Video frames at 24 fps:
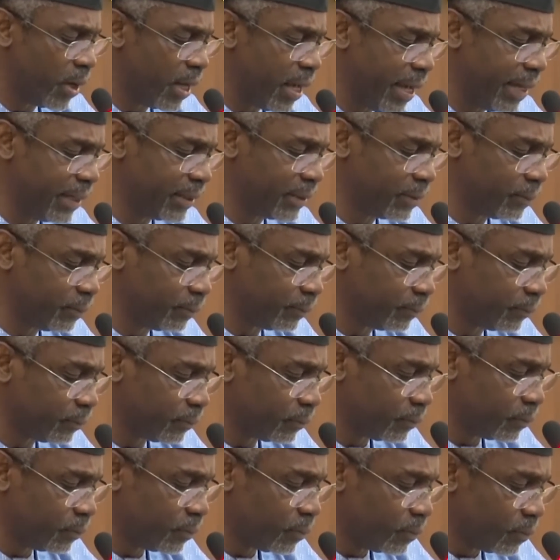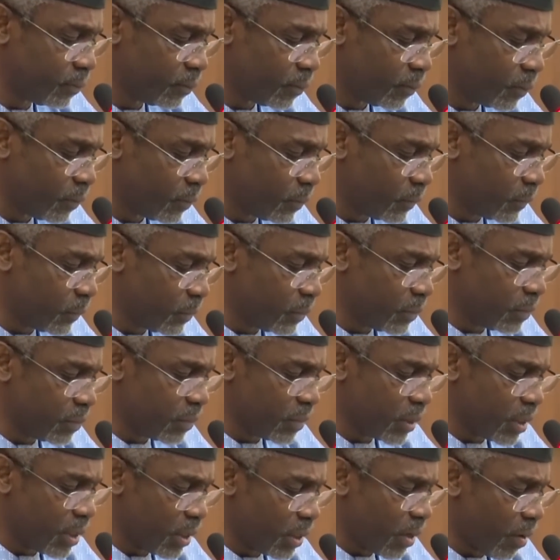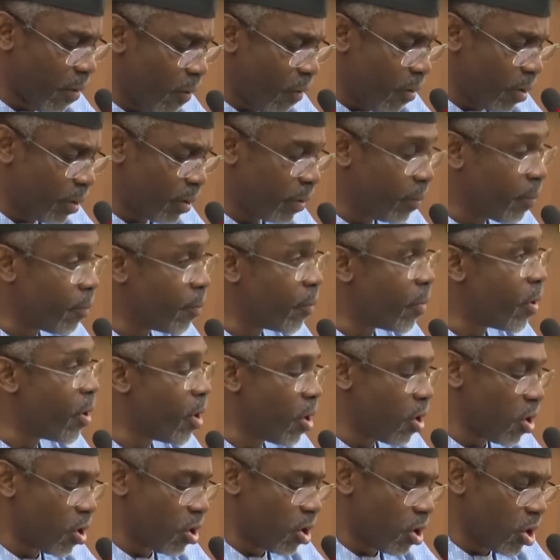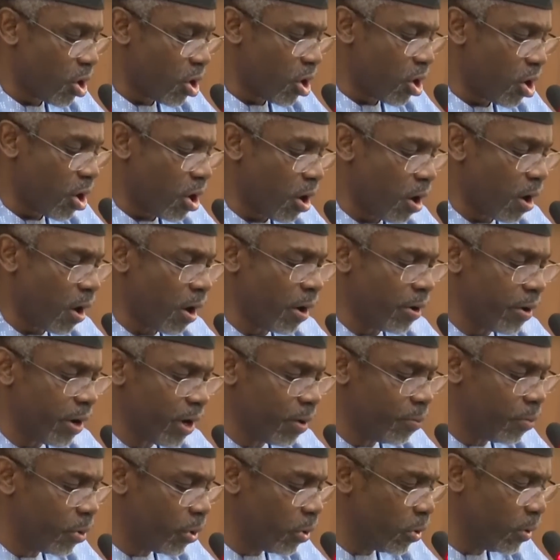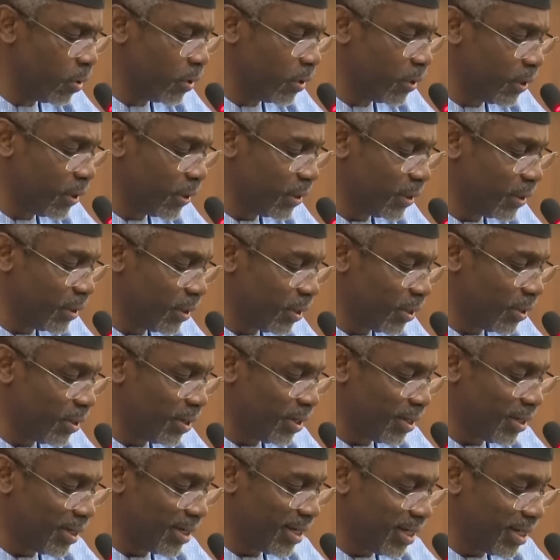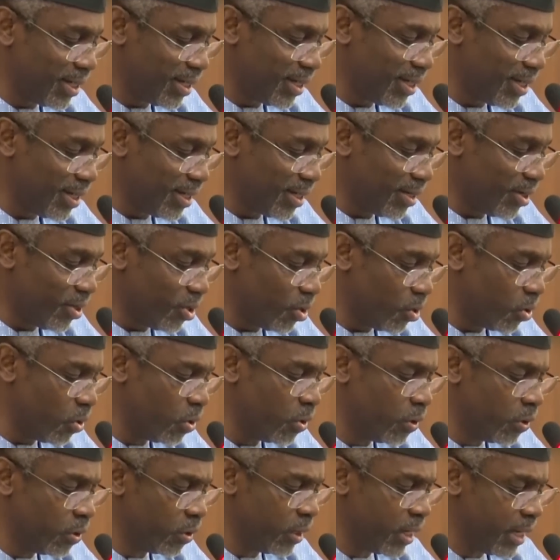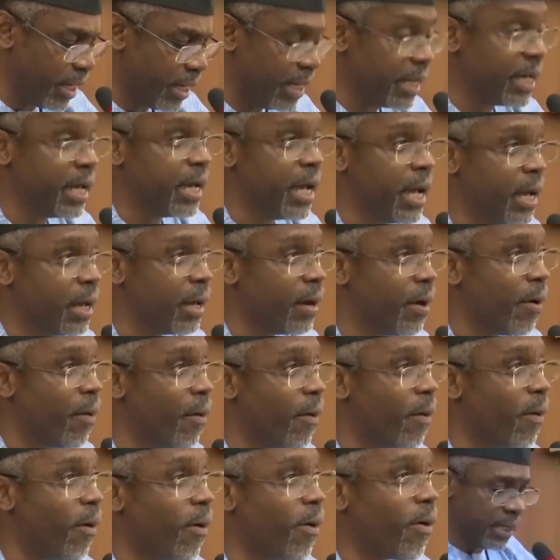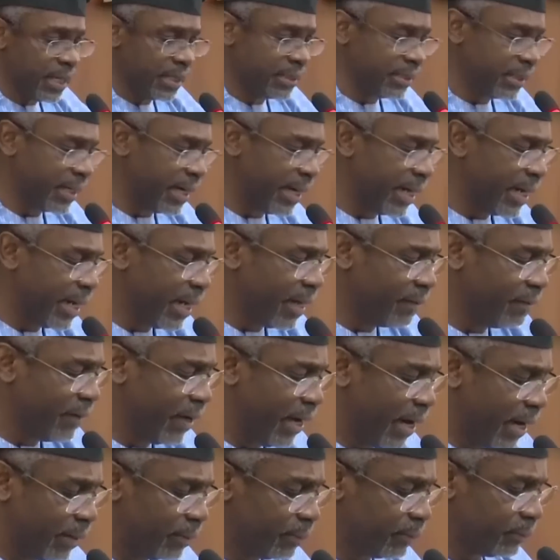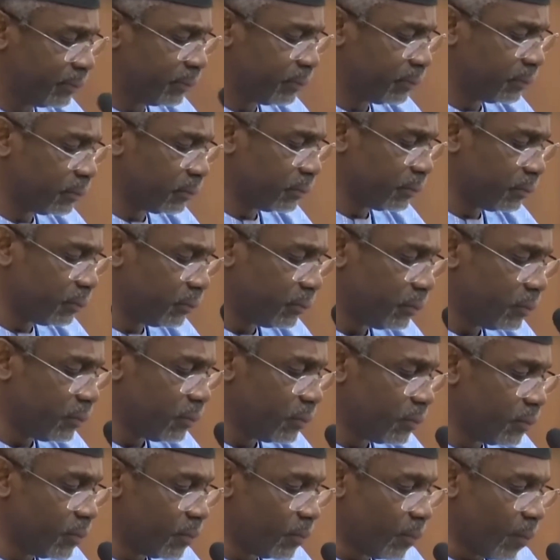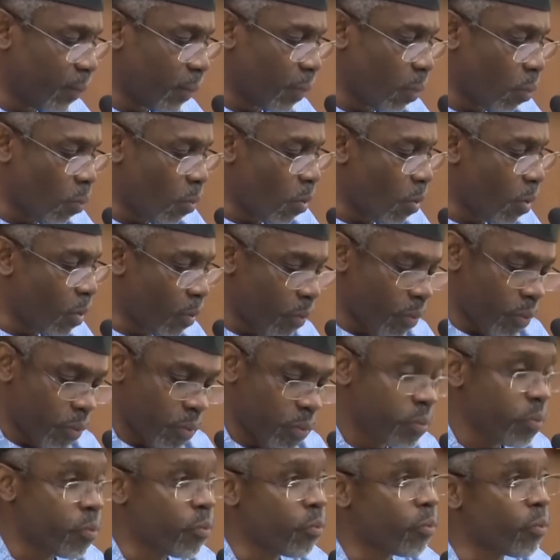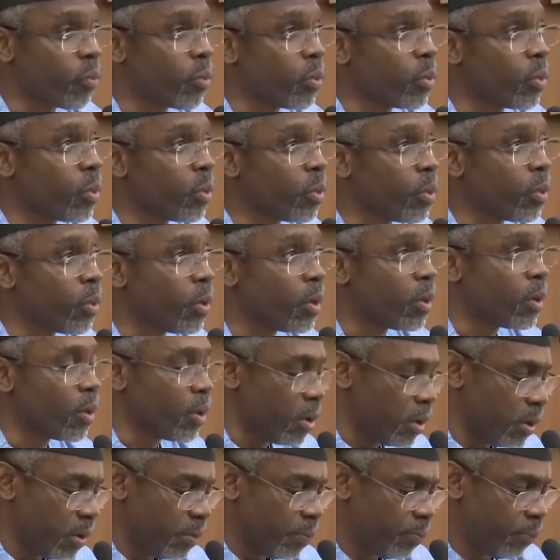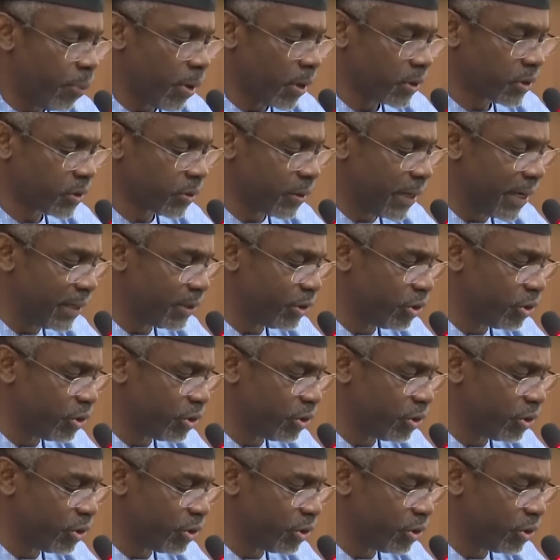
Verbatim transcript: But me and Femi were best of friends because I believe in the kind of ideals he's always pushing at the floor of the house. And when he became the majority leader, he did same.